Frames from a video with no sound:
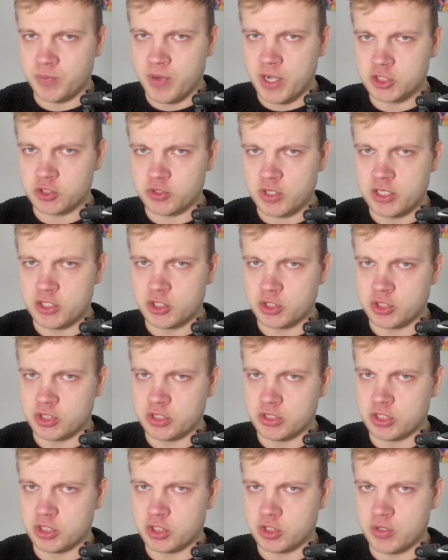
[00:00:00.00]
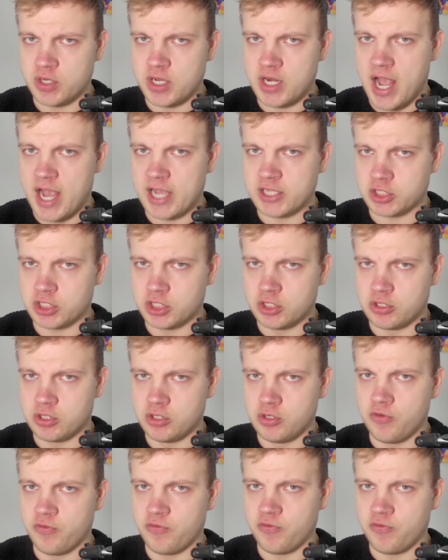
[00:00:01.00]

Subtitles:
by strangers in the street asking you to do